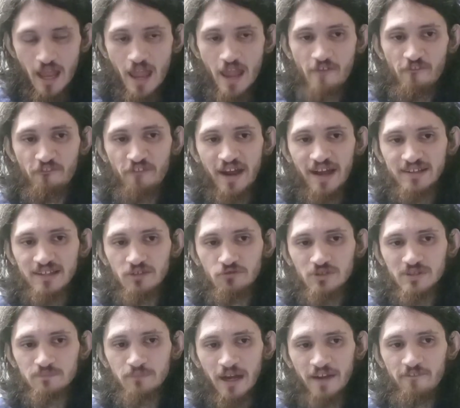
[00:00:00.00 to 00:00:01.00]
In fact, it
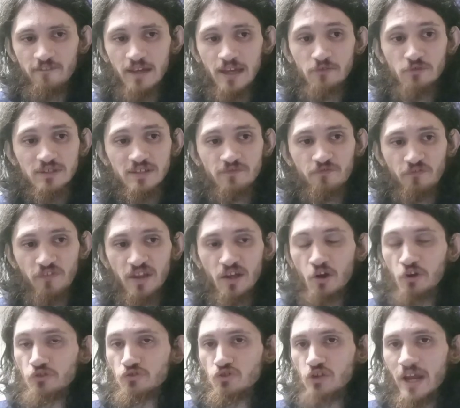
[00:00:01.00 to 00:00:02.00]
was a
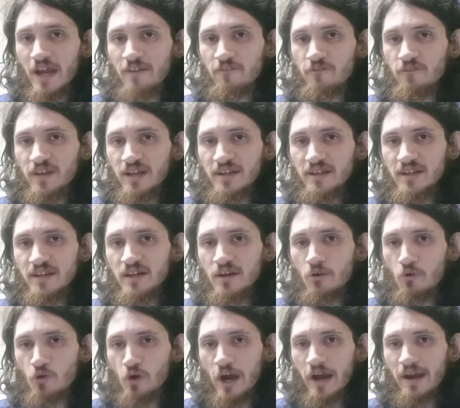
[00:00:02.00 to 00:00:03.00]
VR chat
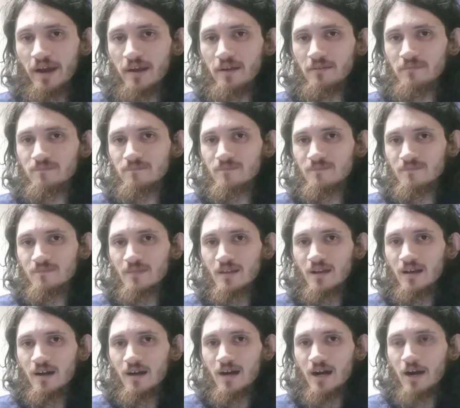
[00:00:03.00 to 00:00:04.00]
video, right?
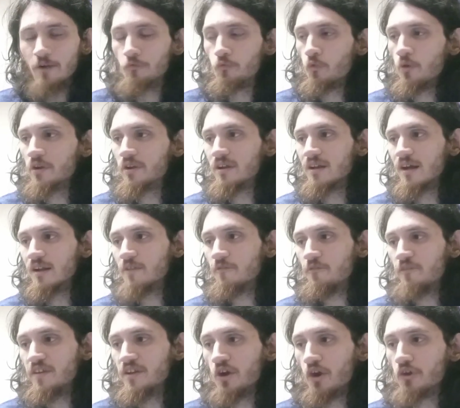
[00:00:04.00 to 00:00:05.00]
I was working on a
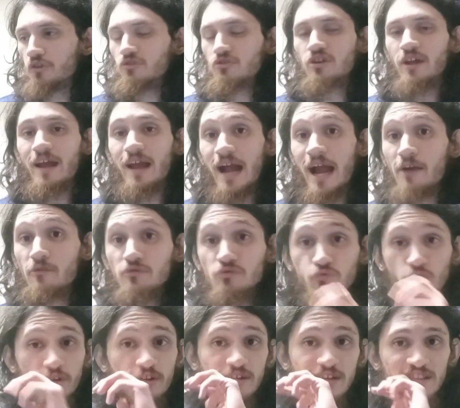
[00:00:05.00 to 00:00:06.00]
VR chat. I was
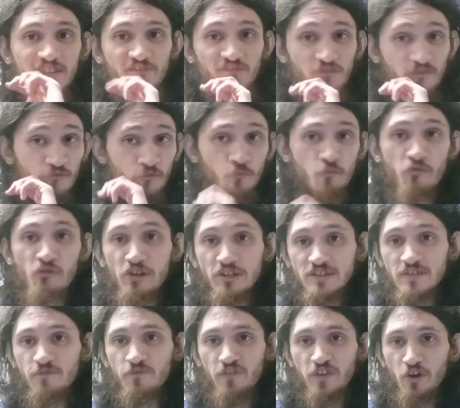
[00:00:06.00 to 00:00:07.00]
working on the
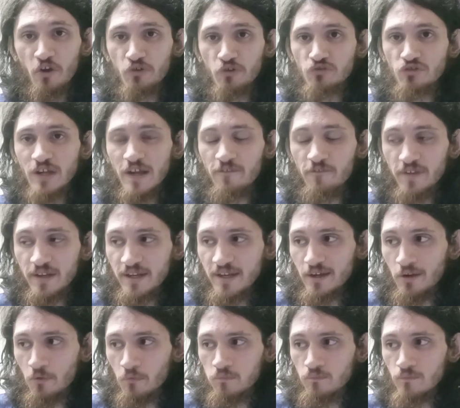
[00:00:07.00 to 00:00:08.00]
recent VR chat
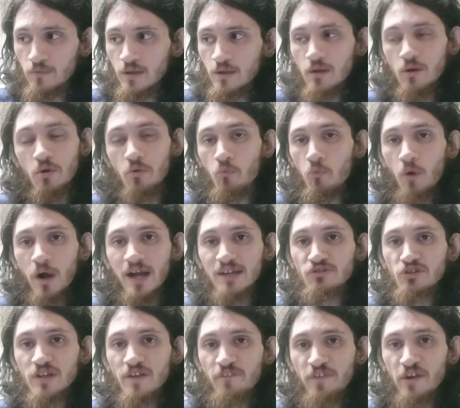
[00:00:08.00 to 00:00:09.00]
video.
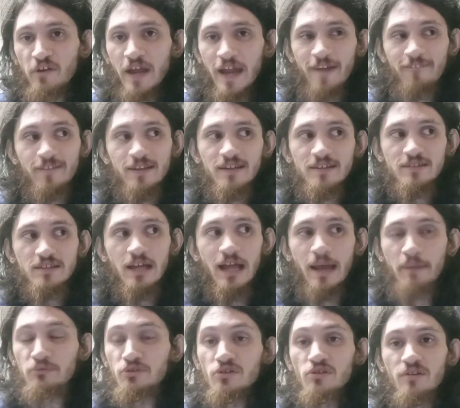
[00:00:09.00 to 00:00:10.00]
Watch it if you haven't. It's
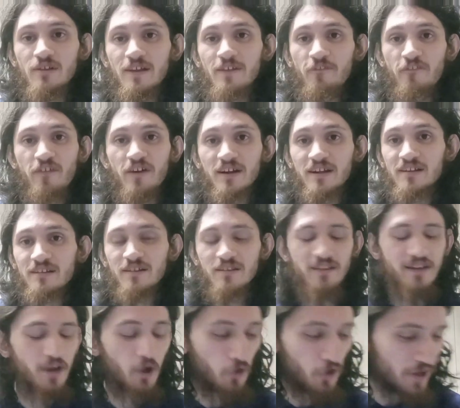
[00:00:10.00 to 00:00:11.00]
absolutely fucking
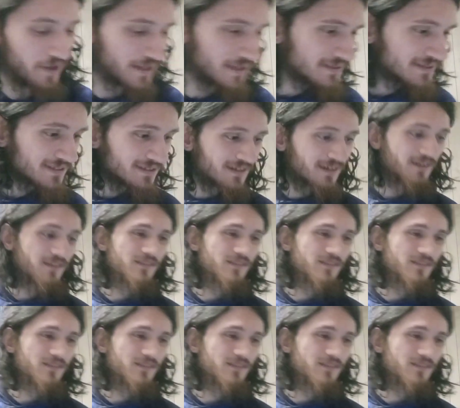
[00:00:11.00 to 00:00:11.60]
hilarious.